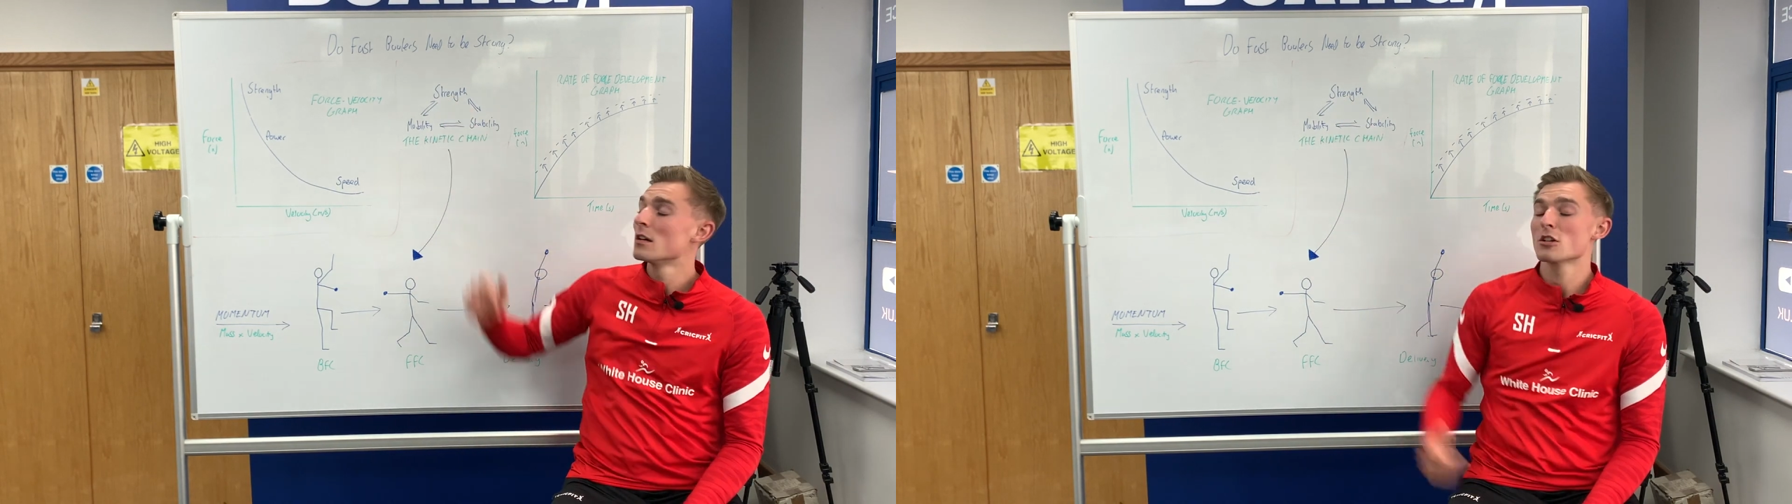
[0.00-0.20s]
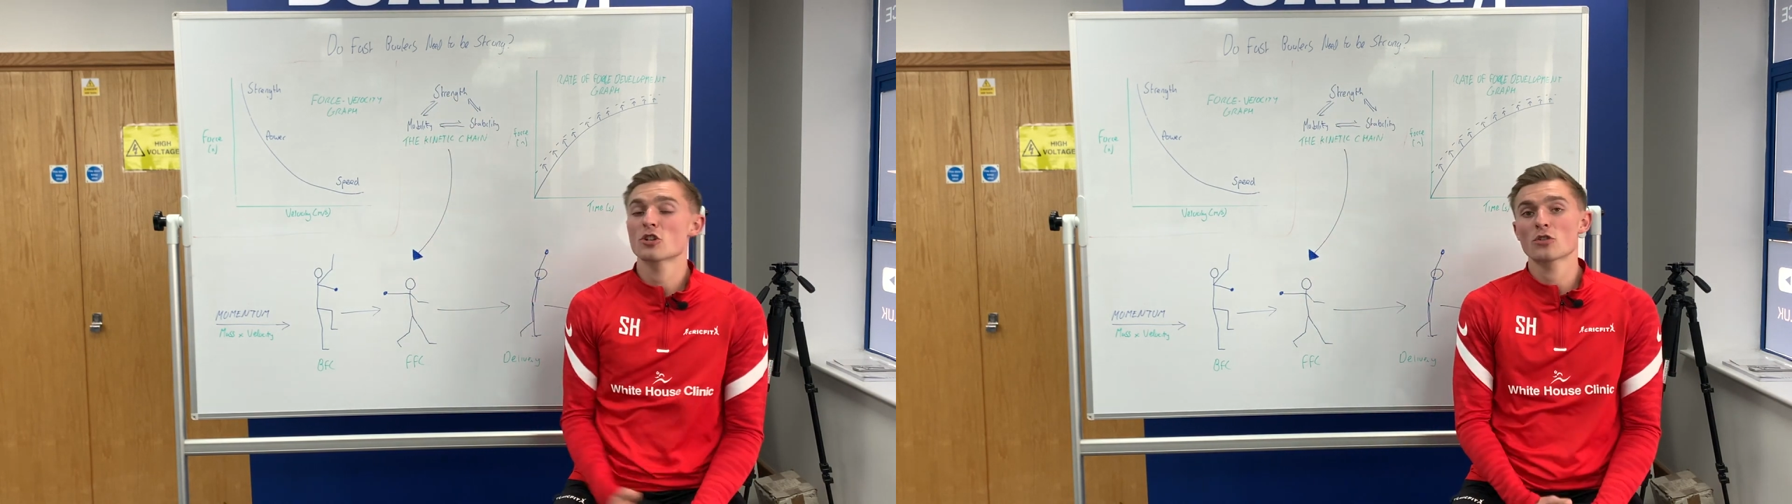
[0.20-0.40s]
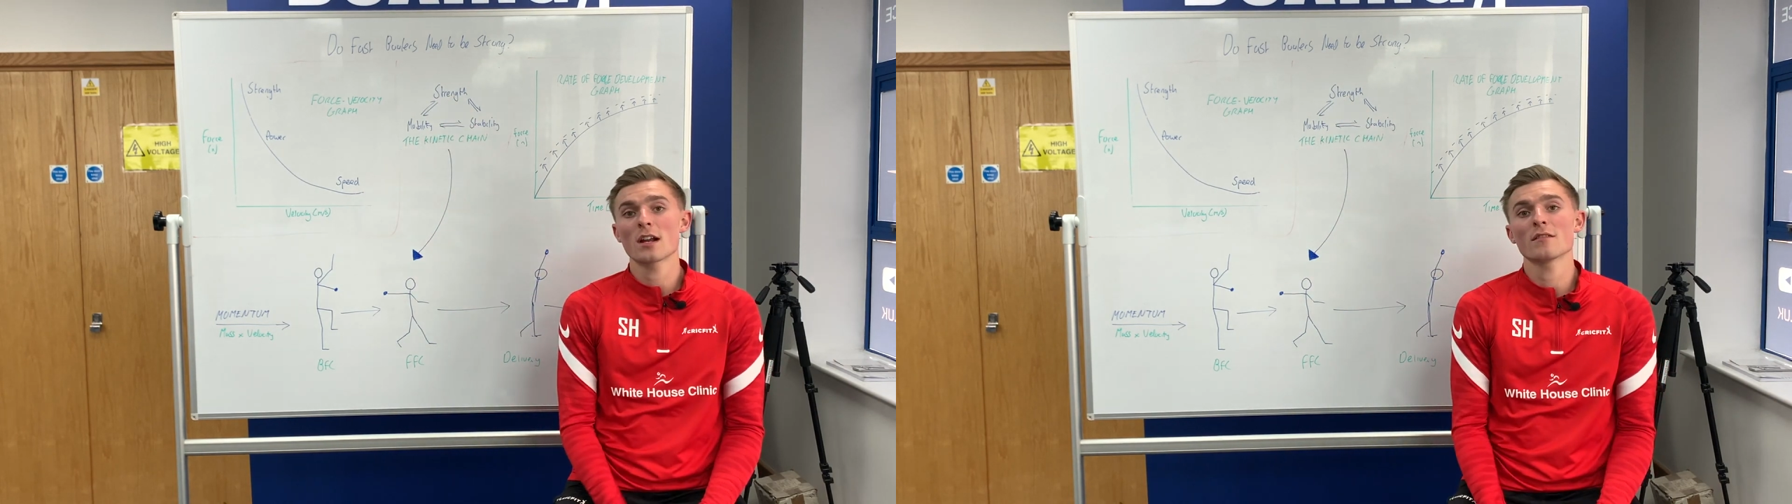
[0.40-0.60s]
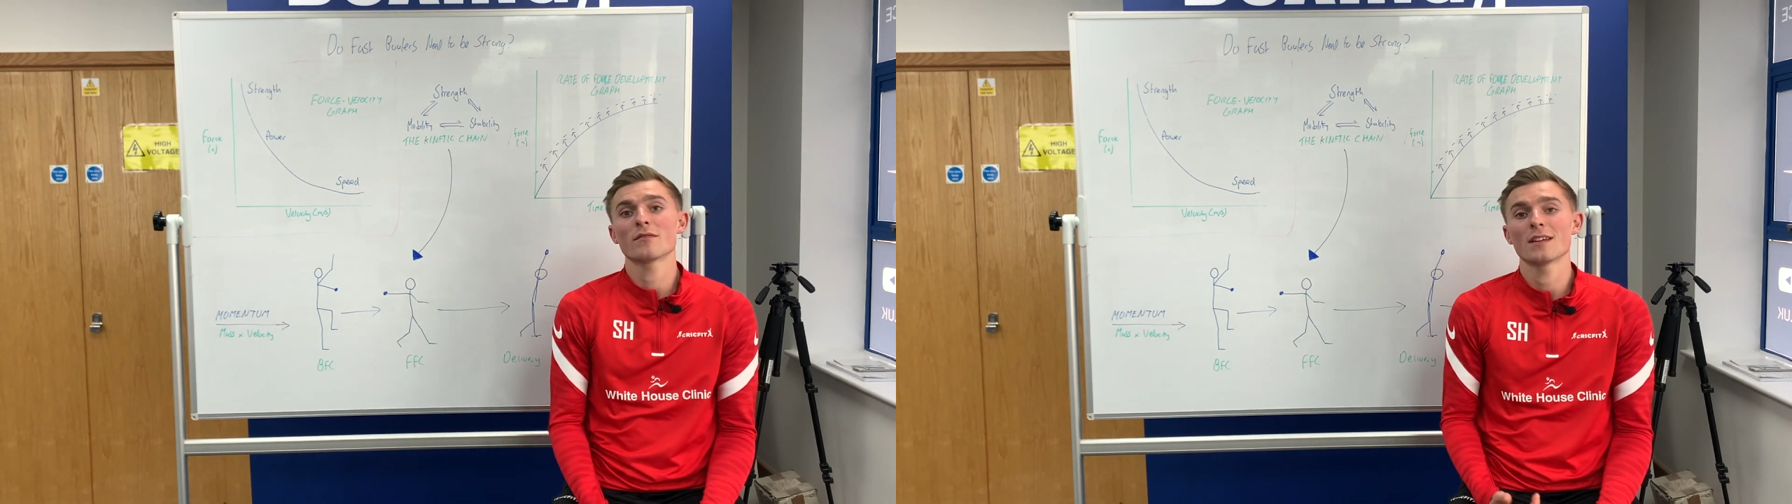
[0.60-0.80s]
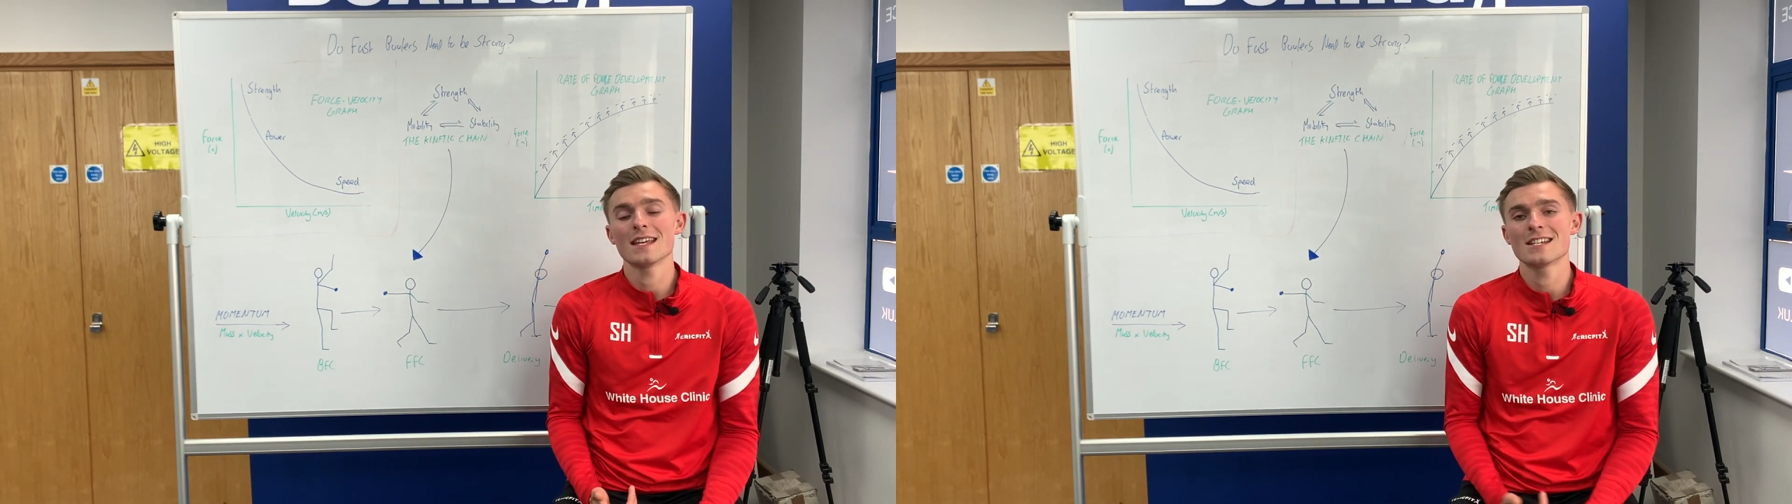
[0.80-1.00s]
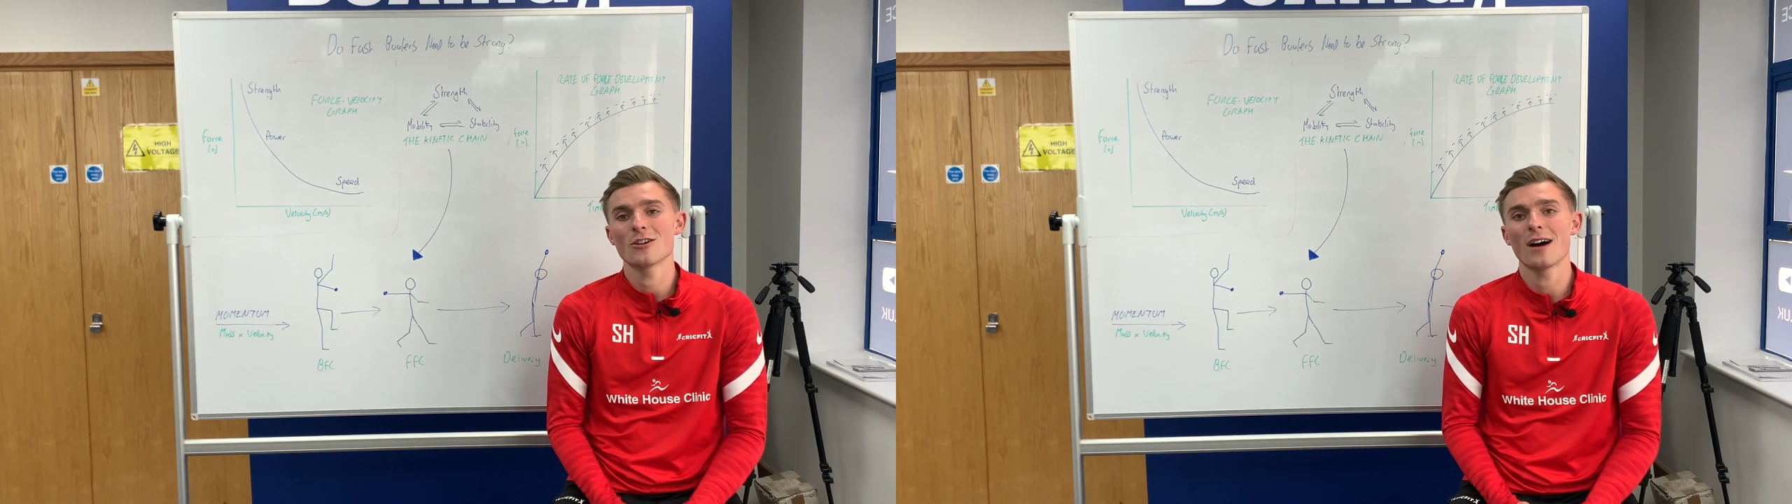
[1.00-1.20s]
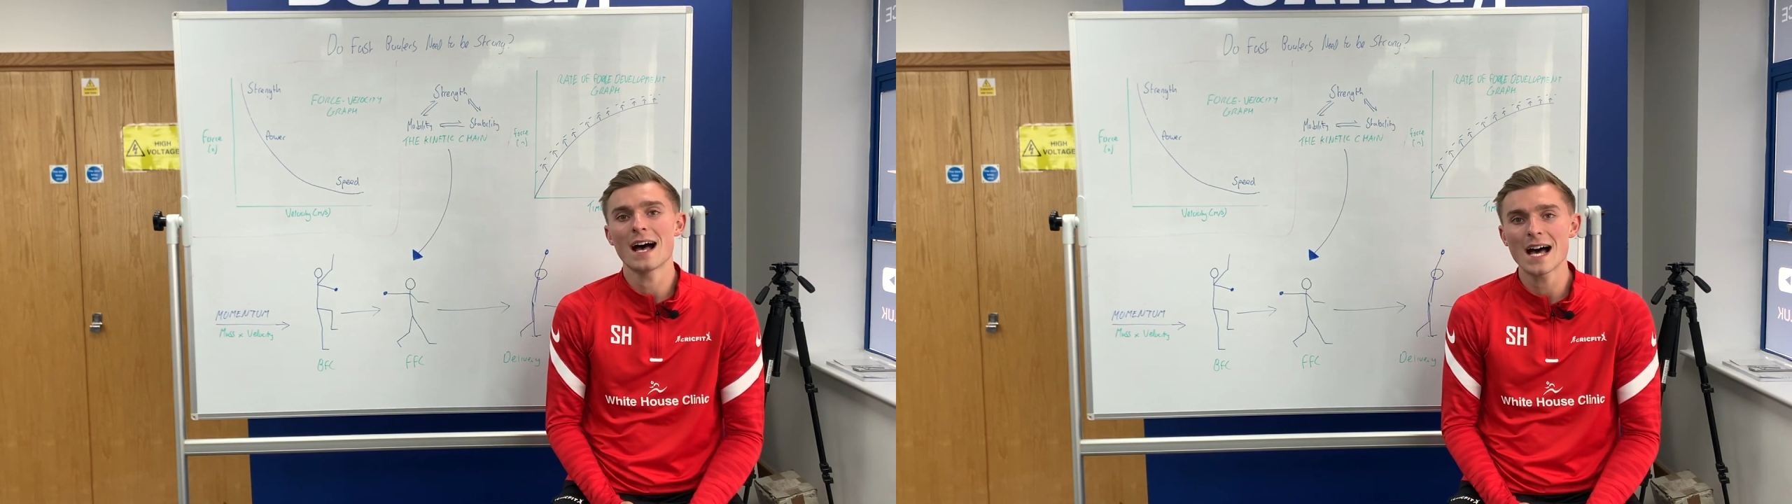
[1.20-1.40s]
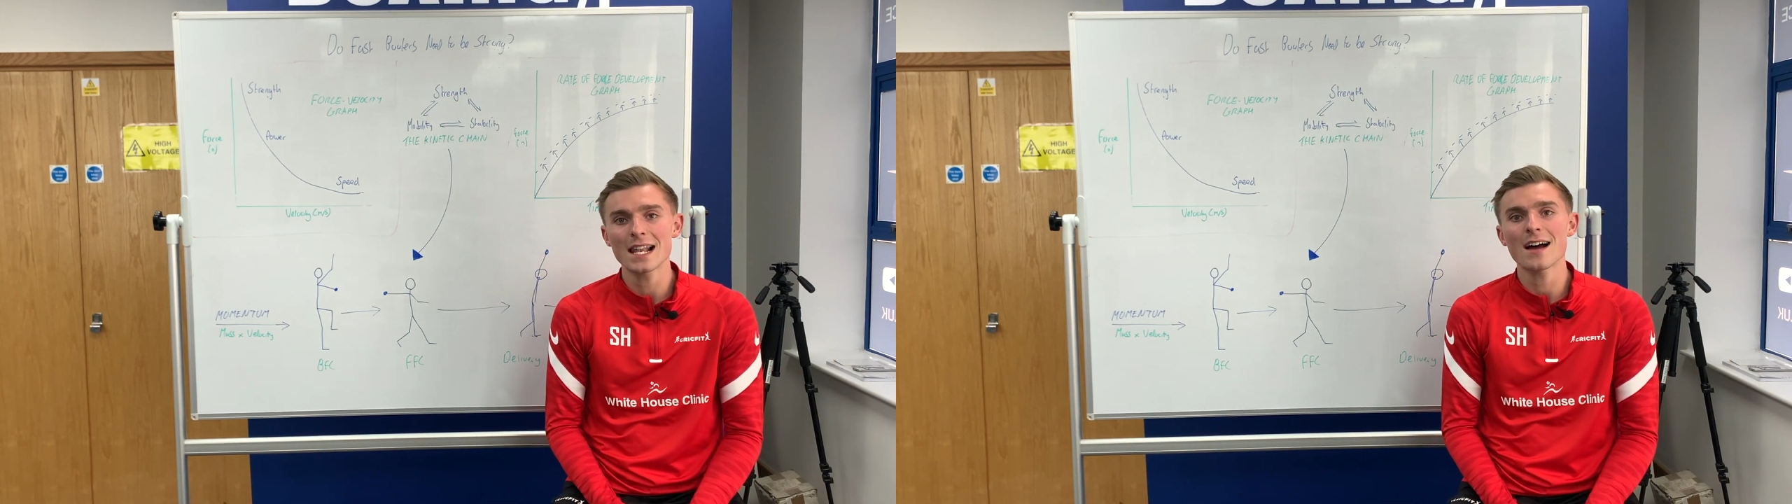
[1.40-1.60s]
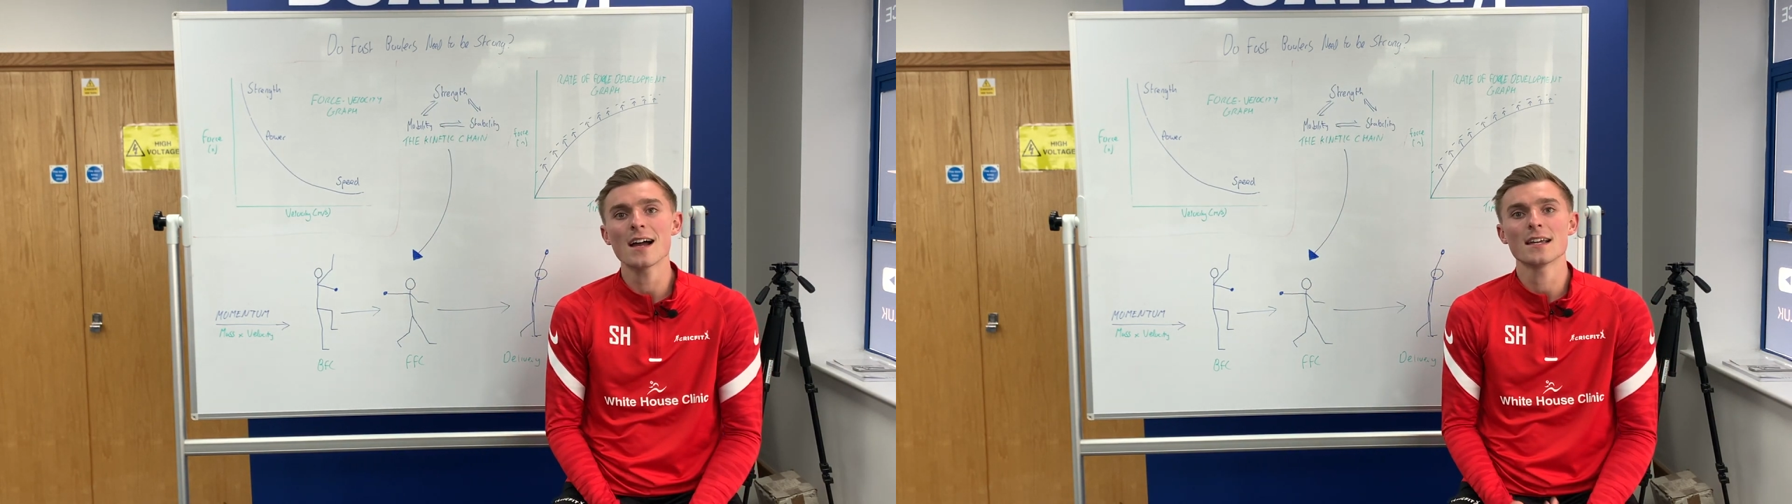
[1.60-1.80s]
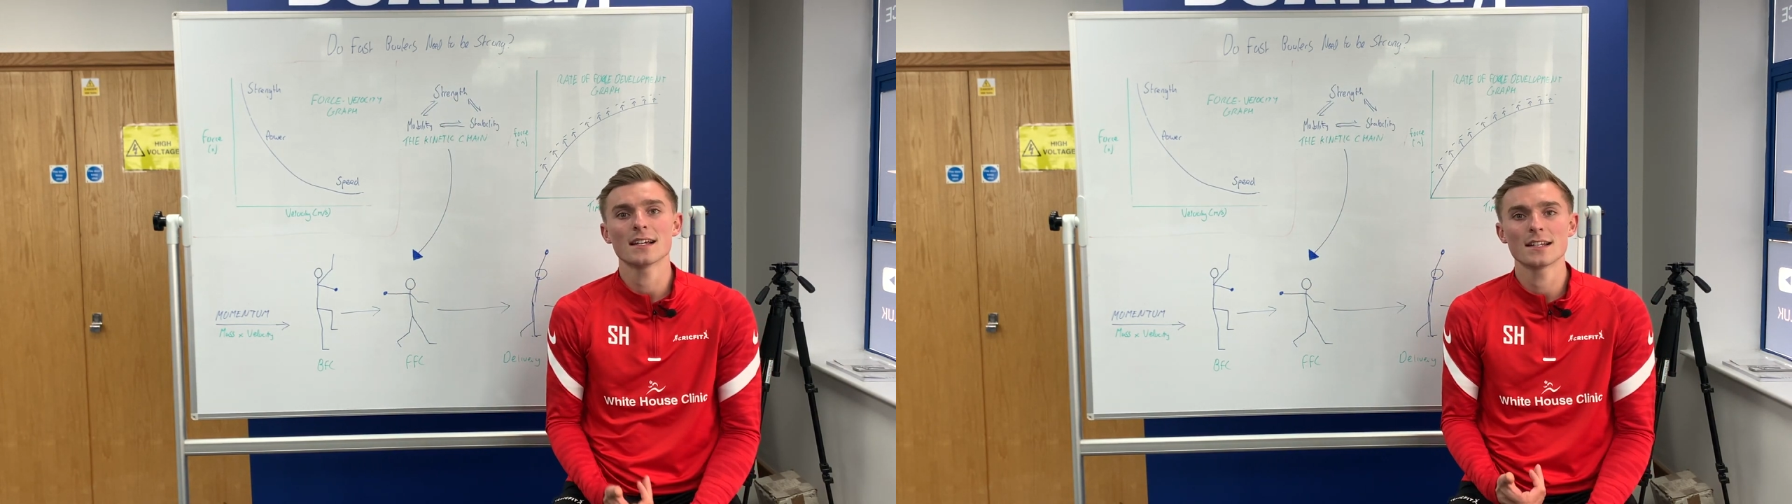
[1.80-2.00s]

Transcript: strength is your ally